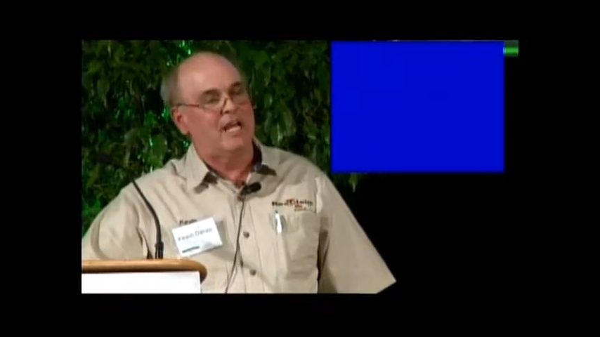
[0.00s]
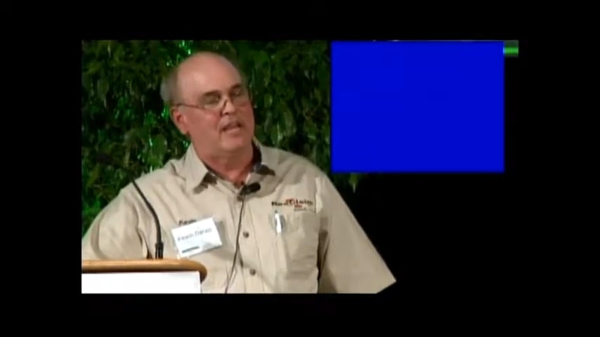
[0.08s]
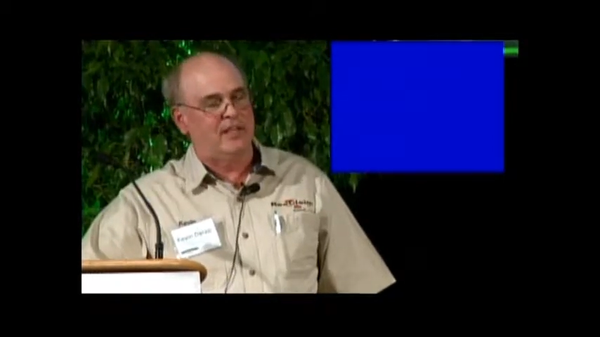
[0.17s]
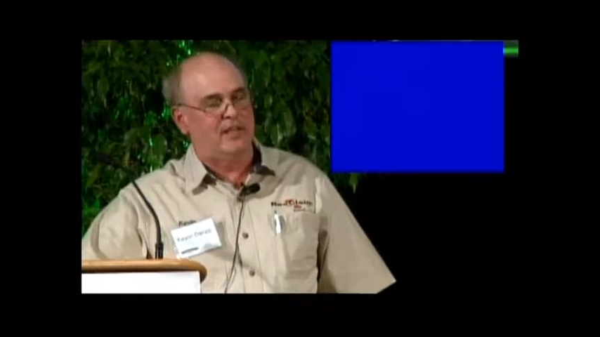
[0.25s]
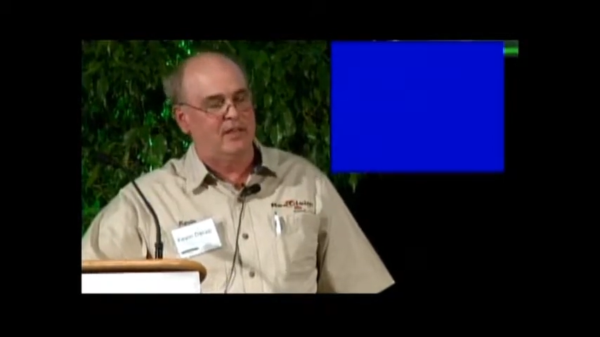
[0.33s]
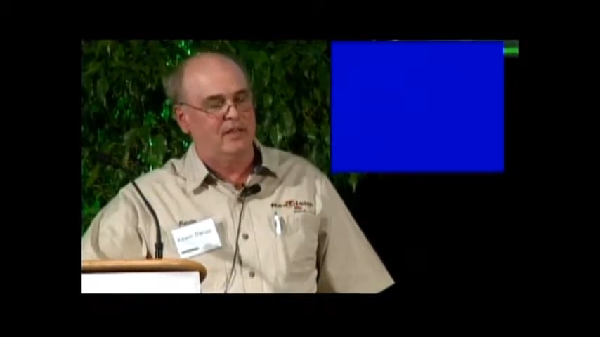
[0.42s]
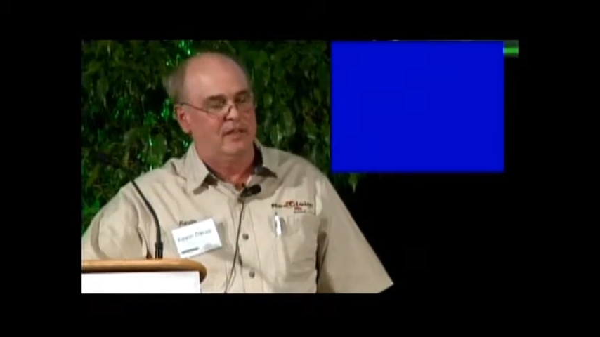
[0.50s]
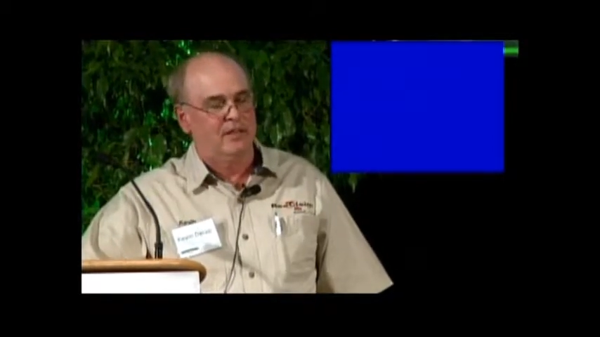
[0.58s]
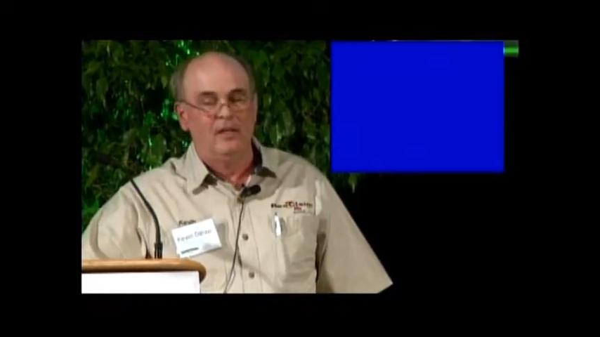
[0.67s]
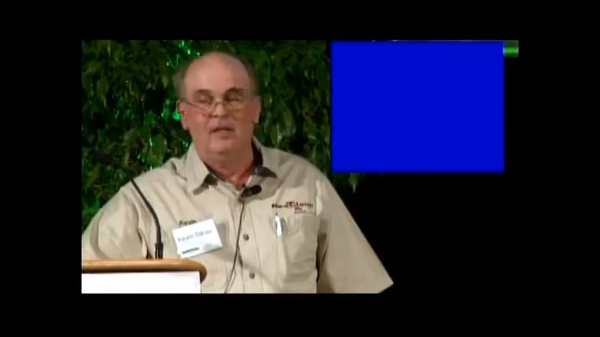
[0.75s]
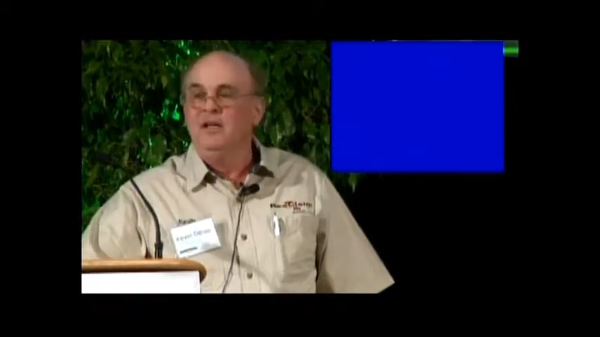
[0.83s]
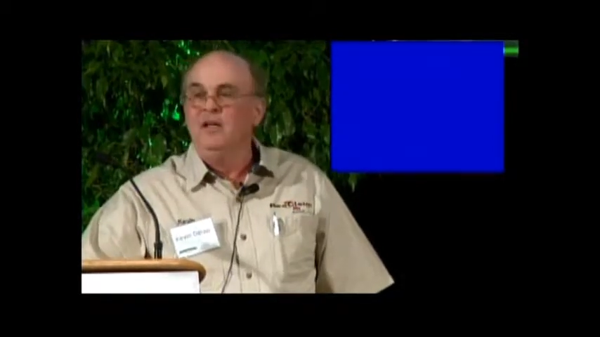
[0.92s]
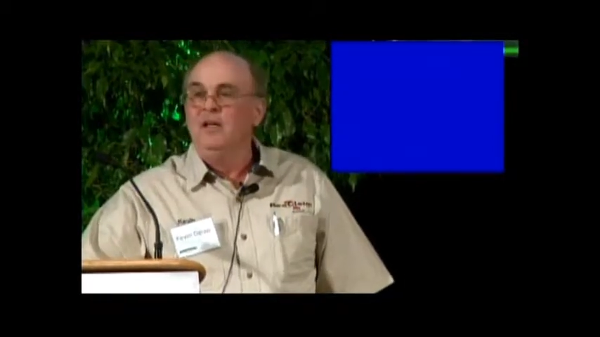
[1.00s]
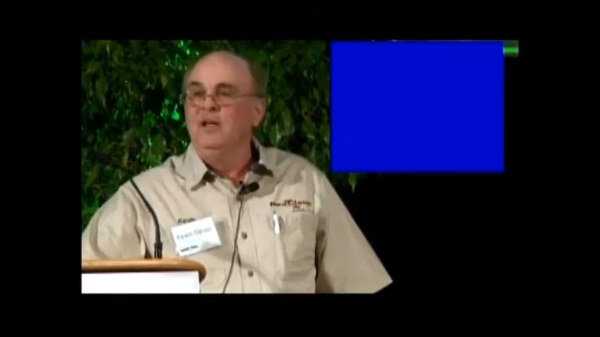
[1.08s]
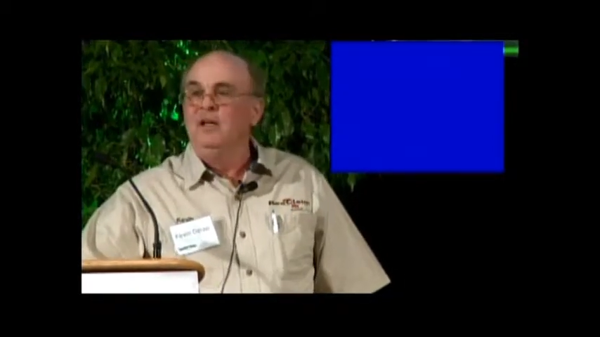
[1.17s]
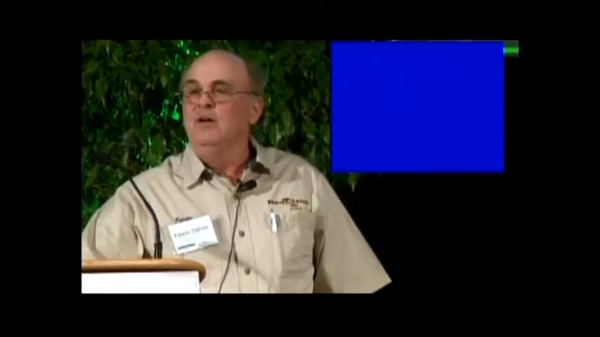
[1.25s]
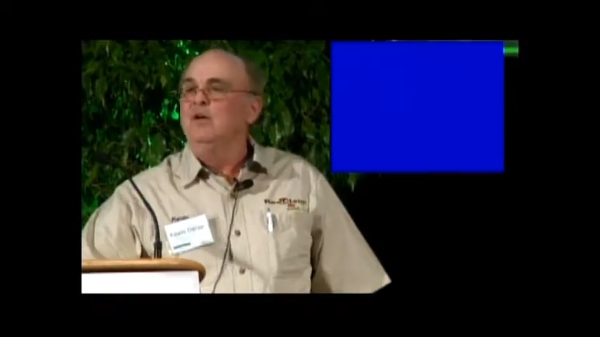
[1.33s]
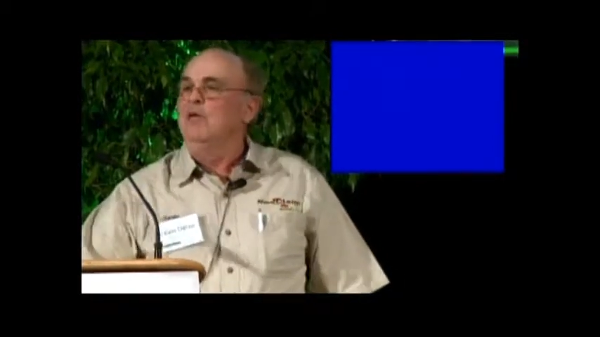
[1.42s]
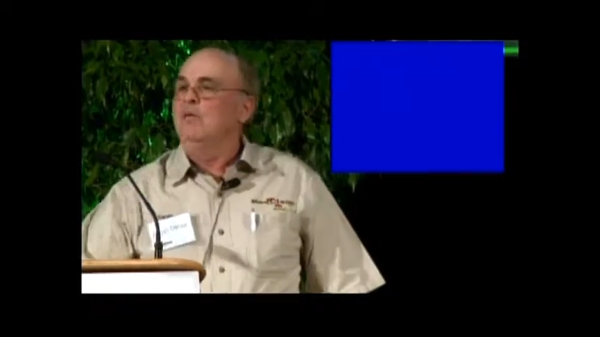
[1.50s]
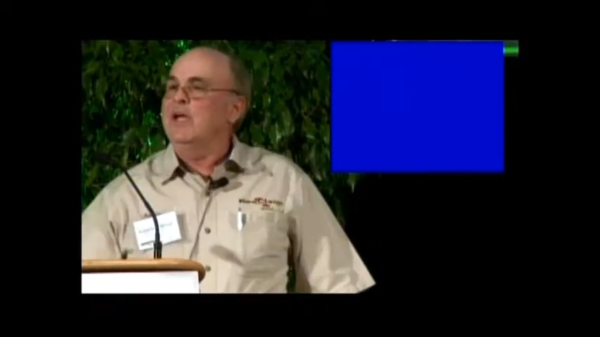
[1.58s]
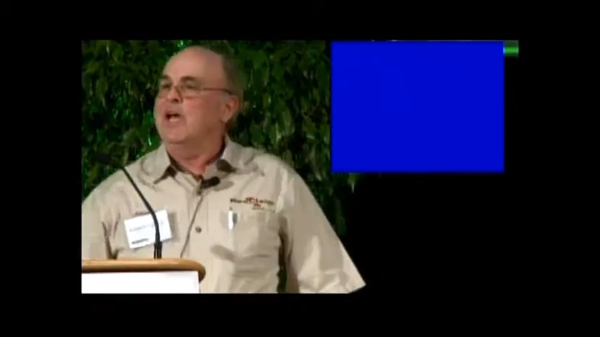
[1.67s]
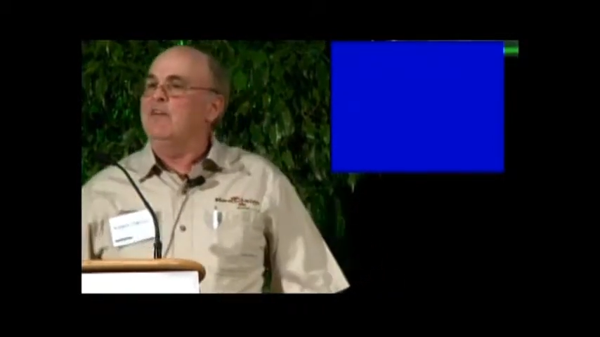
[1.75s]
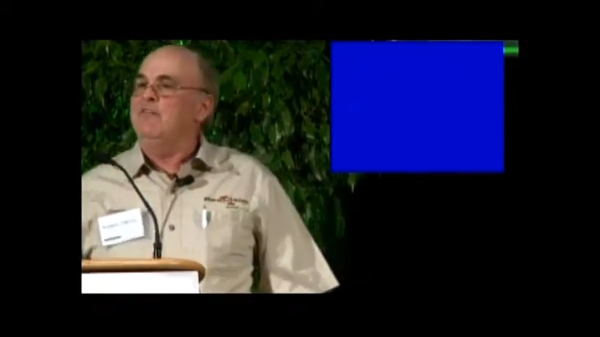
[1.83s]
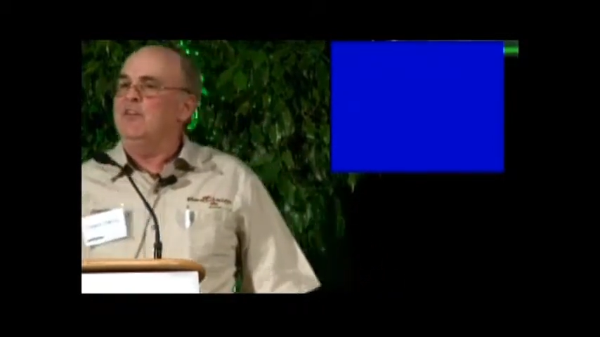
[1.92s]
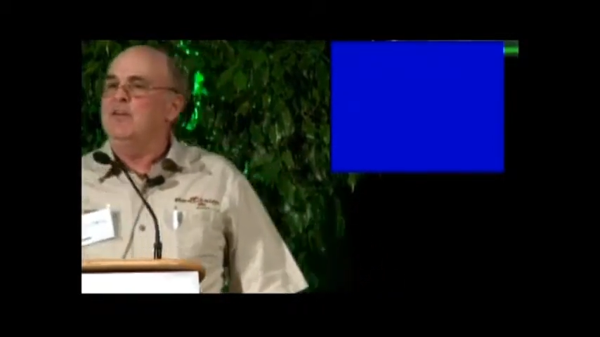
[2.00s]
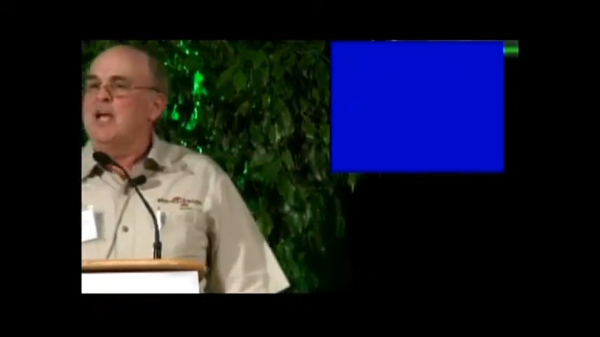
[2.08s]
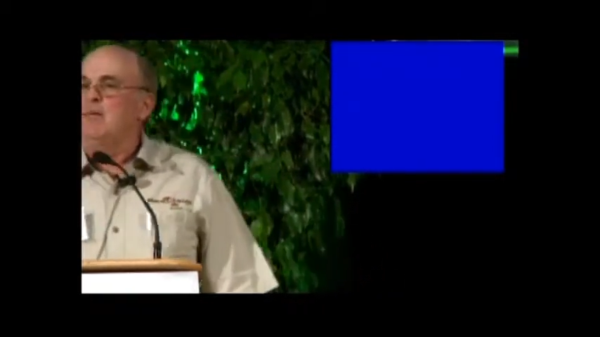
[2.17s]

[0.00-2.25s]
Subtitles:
out there. We had a few